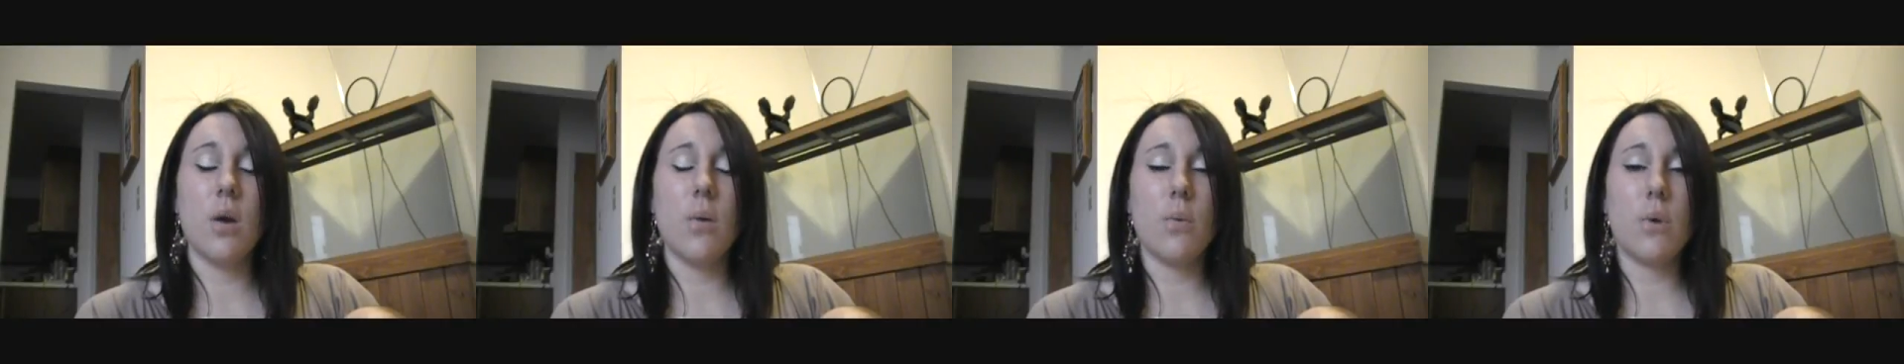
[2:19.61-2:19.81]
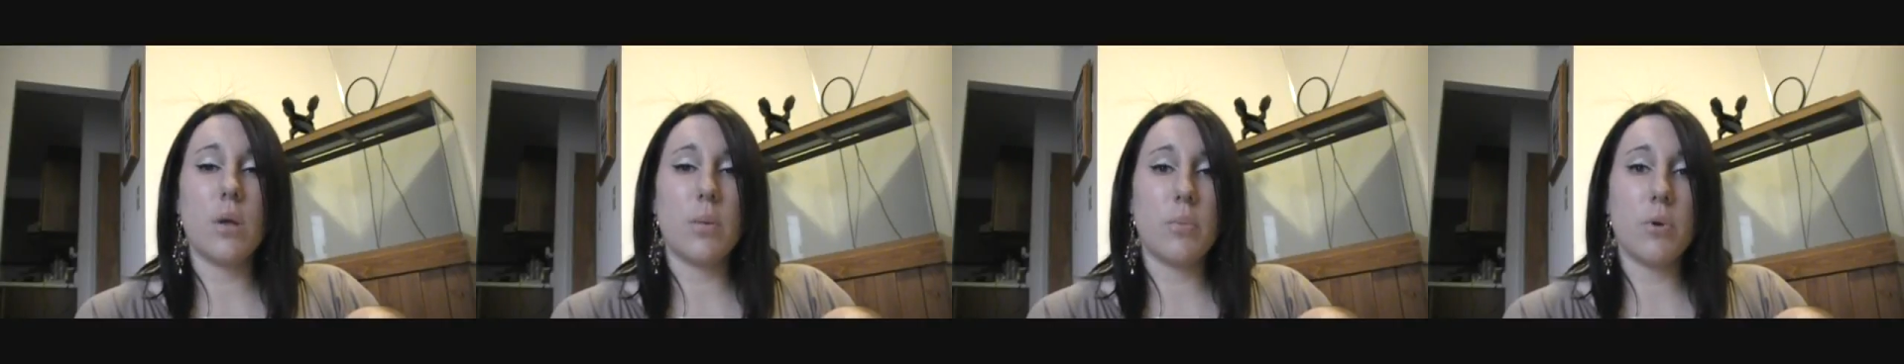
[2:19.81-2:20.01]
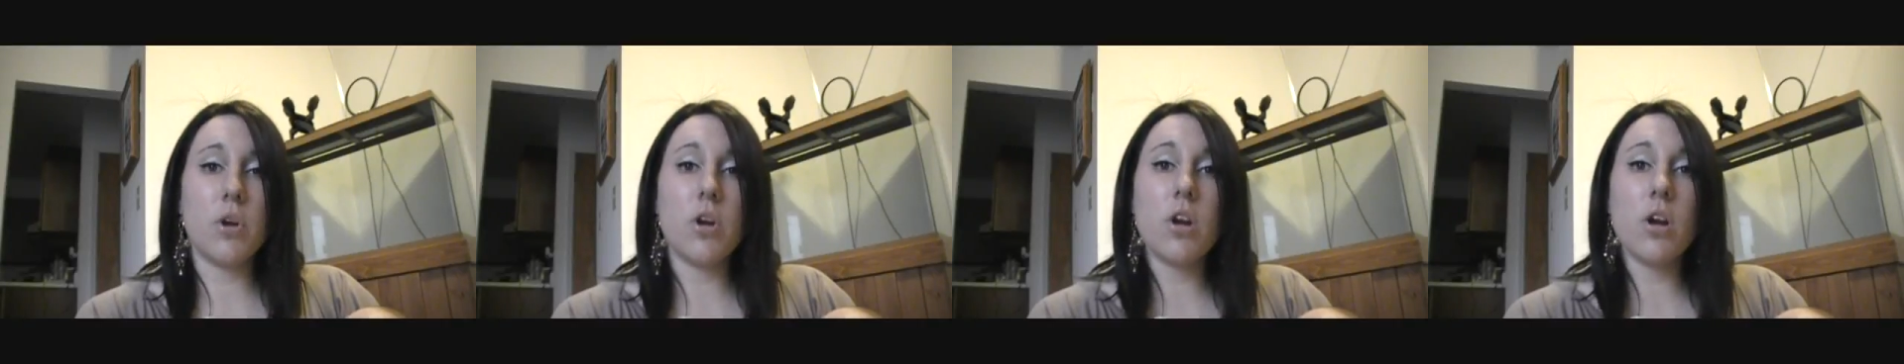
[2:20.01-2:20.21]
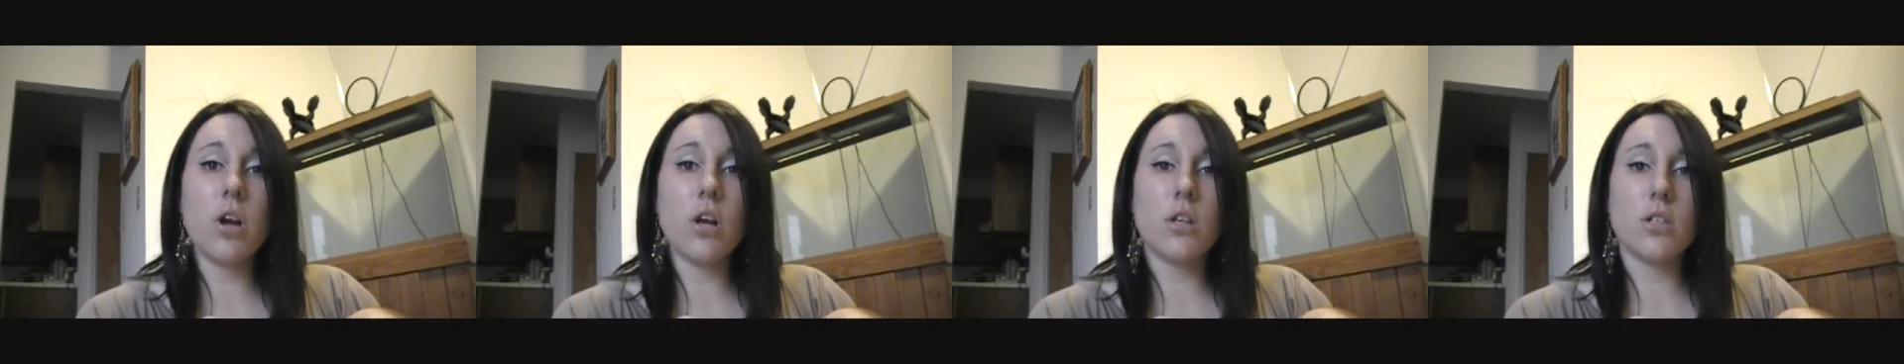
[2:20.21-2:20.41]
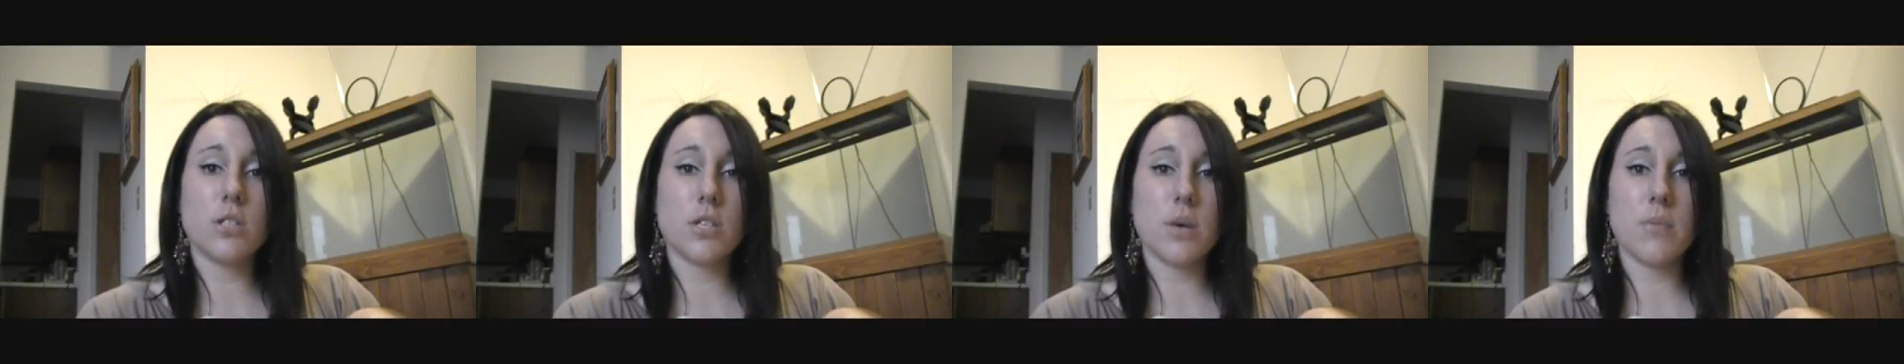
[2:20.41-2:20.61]
when I put her
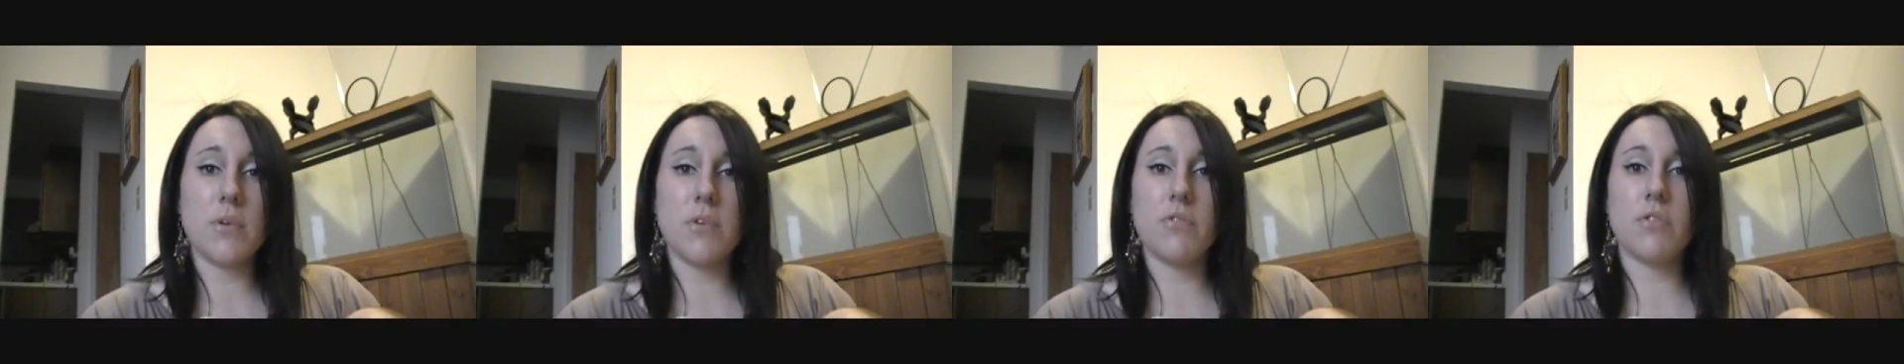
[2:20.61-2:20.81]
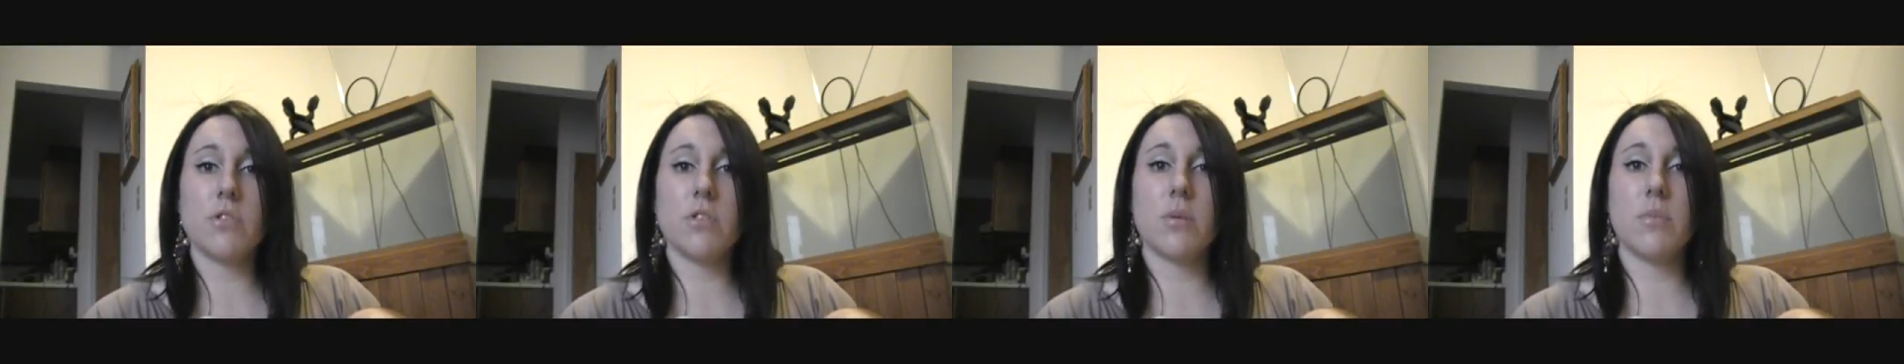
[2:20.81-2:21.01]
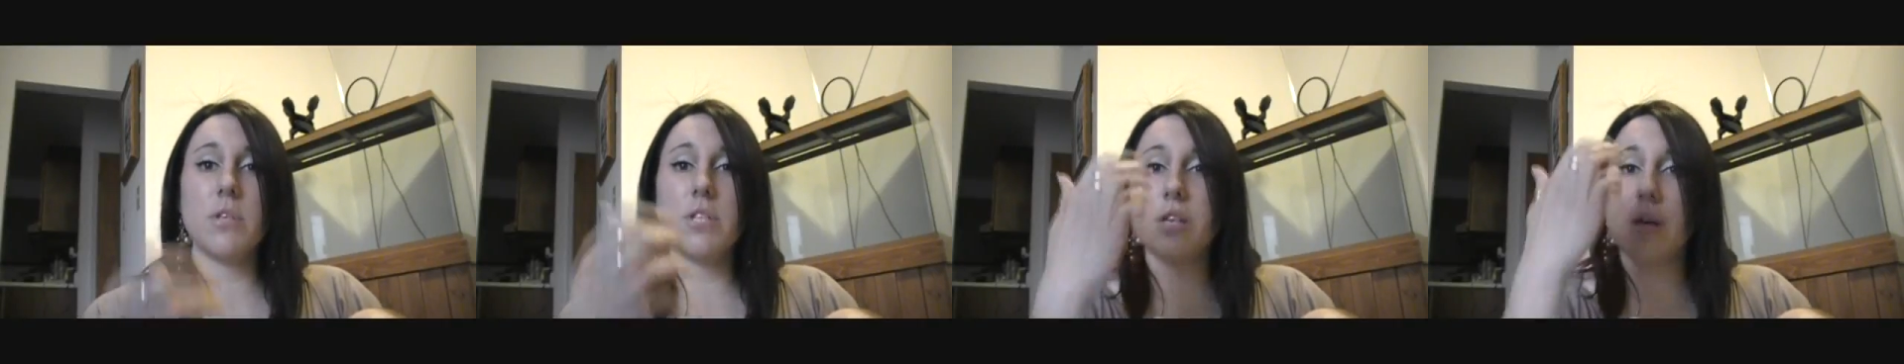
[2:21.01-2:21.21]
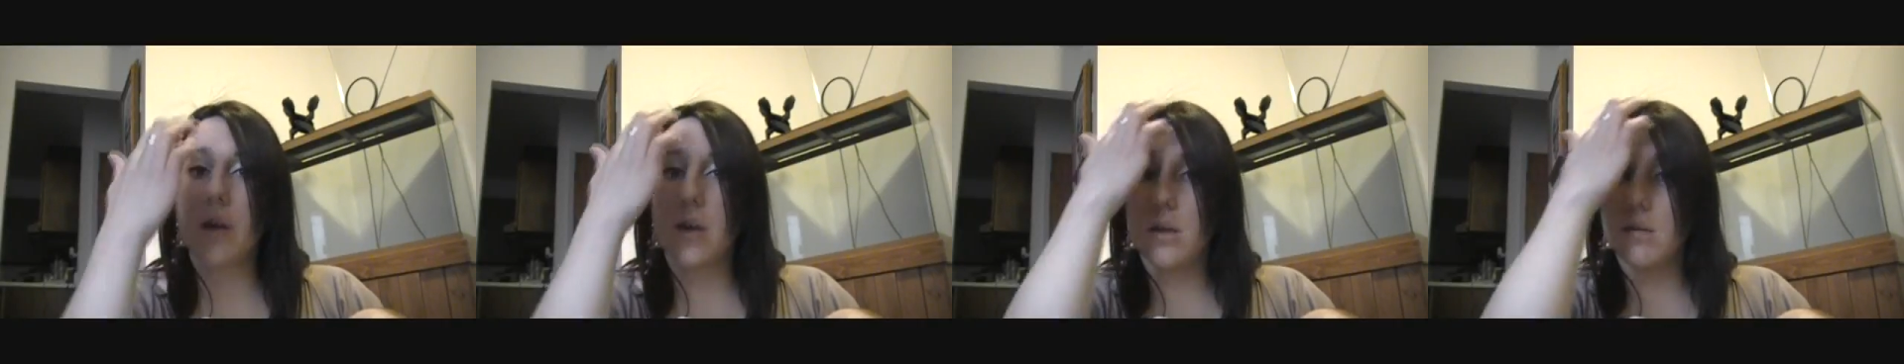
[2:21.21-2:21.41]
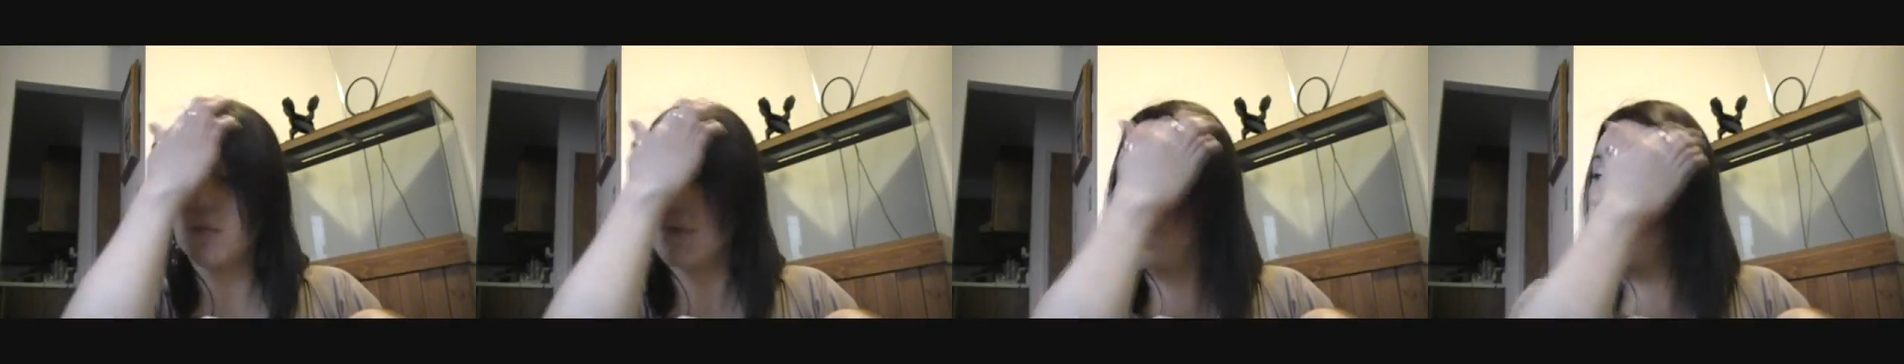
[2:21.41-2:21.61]
on her tummy for tummy
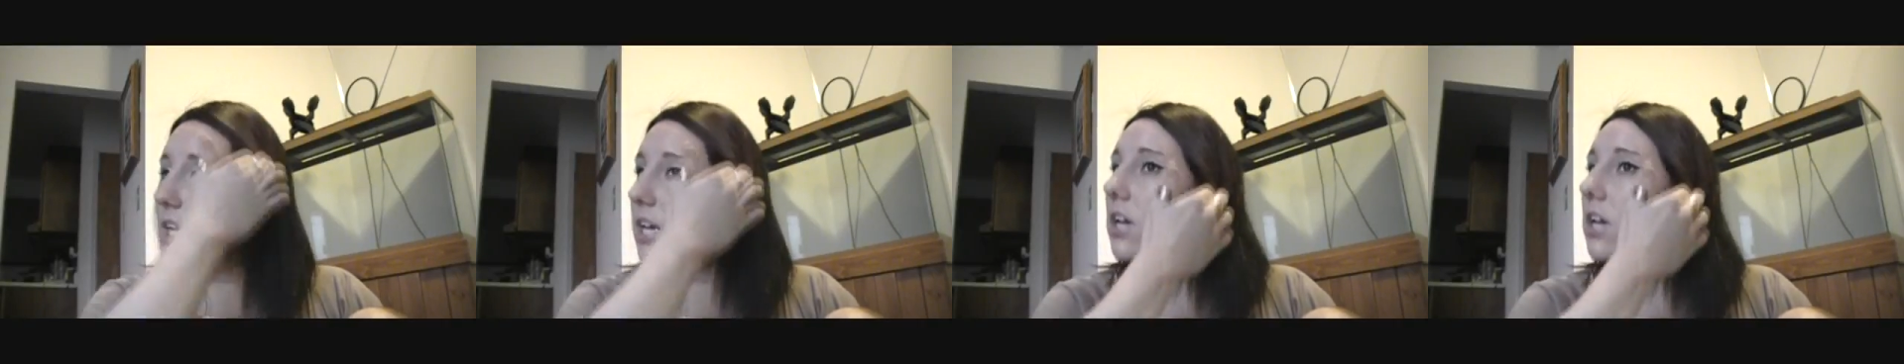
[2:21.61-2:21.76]
time,